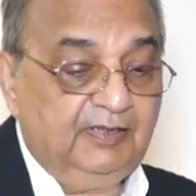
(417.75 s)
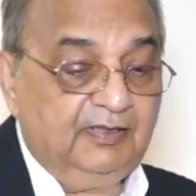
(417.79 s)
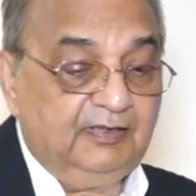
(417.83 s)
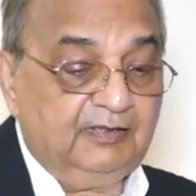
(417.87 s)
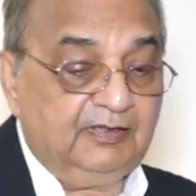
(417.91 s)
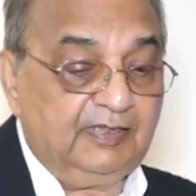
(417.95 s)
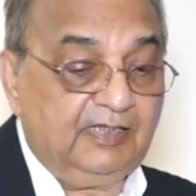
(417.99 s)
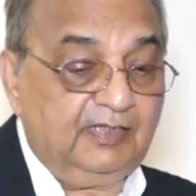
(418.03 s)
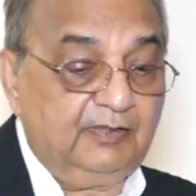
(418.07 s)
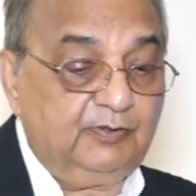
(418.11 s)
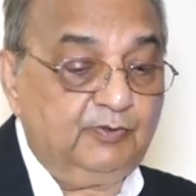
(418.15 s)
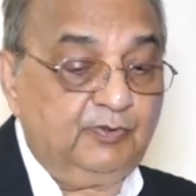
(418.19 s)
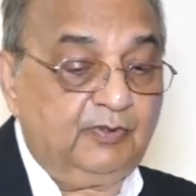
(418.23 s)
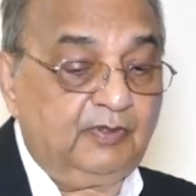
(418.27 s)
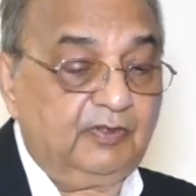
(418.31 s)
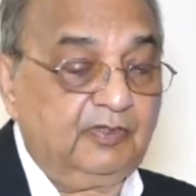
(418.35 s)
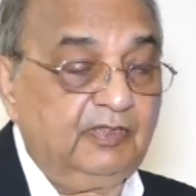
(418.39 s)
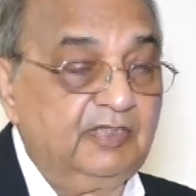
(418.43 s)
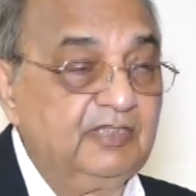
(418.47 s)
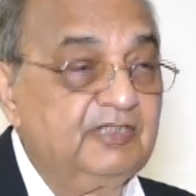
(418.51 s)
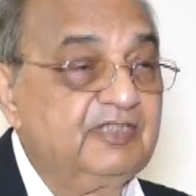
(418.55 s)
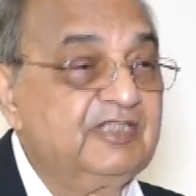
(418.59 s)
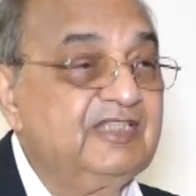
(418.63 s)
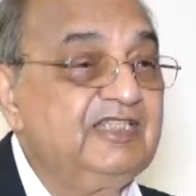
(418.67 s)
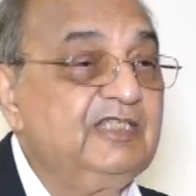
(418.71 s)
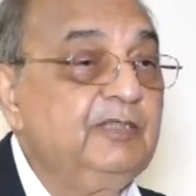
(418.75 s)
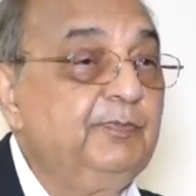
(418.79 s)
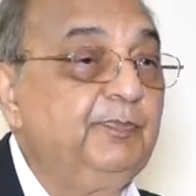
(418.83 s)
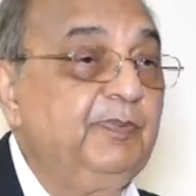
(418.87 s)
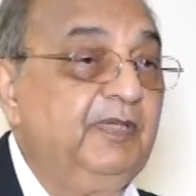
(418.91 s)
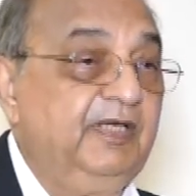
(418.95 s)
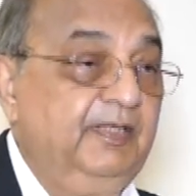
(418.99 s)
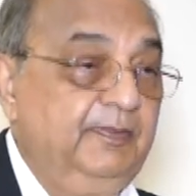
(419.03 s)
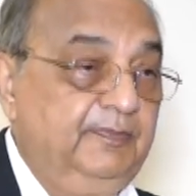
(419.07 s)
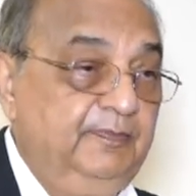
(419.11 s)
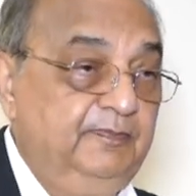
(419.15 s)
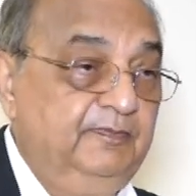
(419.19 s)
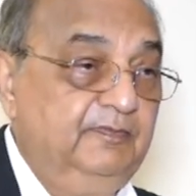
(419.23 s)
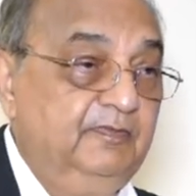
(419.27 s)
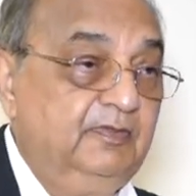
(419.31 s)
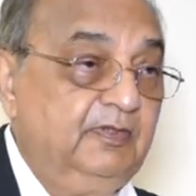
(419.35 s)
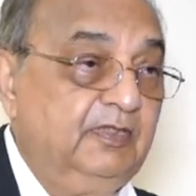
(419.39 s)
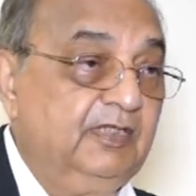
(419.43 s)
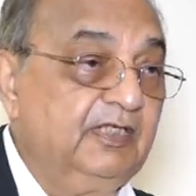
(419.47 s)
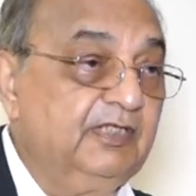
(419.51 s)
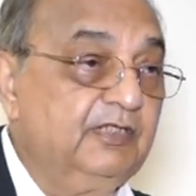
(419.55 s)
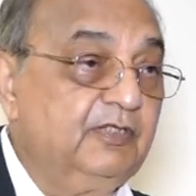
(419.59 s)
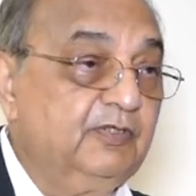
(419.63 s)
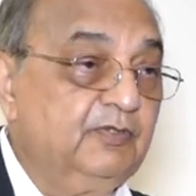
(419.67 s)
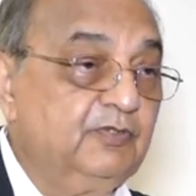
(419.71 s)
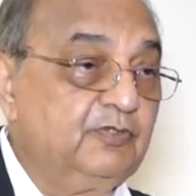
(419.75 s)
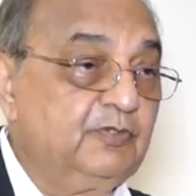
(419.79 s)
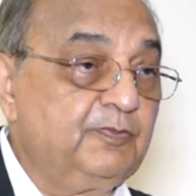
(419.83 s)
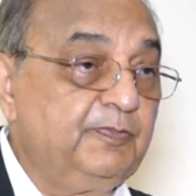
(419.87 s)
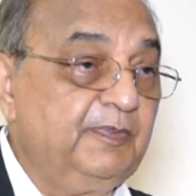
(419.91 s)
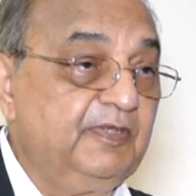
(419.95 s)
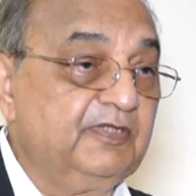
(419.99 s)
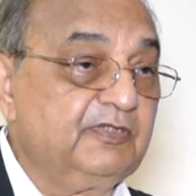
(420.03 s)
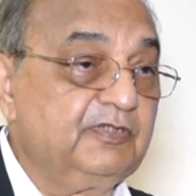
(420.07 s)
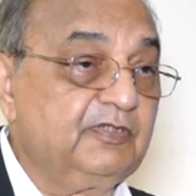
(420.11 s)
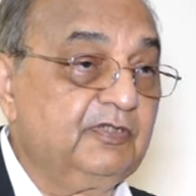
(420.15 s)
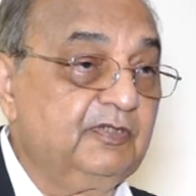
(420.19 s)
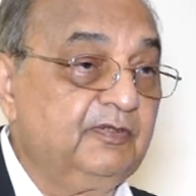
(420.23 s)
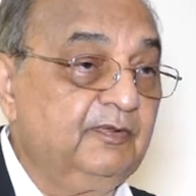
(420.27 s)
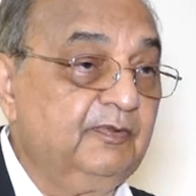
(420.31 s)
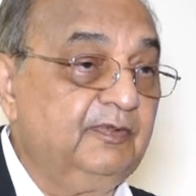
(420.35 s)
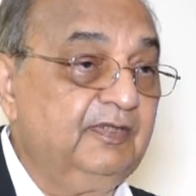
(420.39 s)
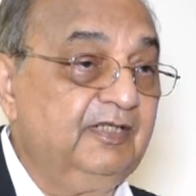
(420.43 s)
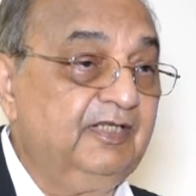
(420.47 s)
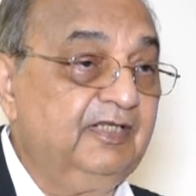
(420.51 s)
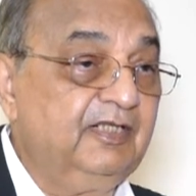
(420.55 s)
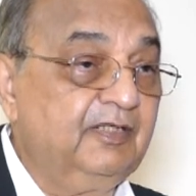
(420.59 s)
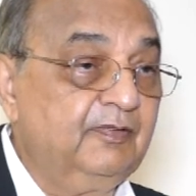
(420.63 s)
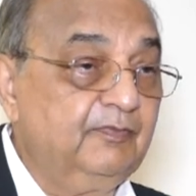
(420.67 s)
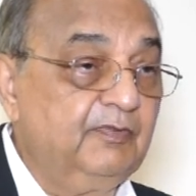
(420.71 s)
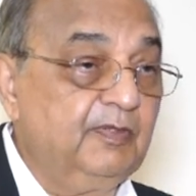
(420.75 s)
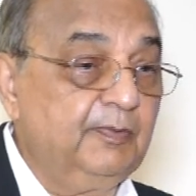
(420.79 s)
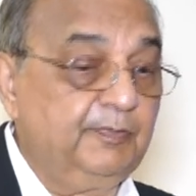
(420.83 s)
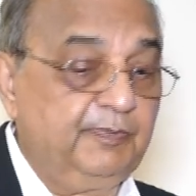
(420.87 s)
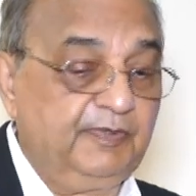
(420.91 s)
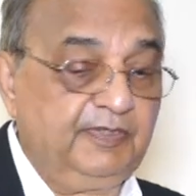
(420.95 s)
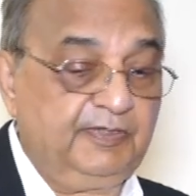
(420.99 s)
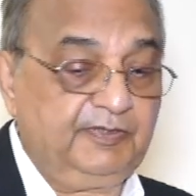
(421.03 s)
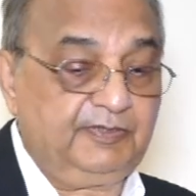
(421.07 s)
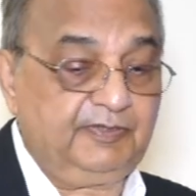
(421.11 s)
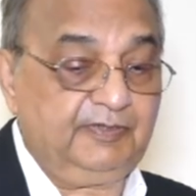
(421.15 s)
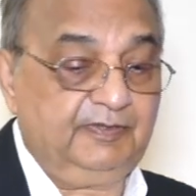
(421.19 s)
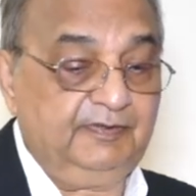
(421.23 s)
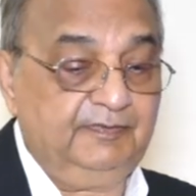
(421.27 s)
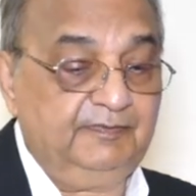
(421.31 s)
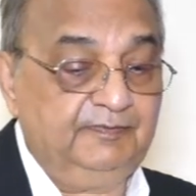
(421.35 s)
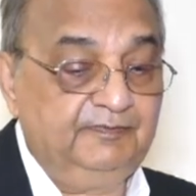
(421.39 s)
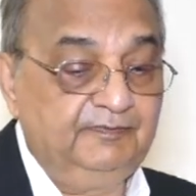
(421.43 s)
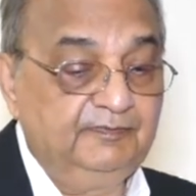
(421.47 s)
Then you have got CPAP, continuous positive airway pressure.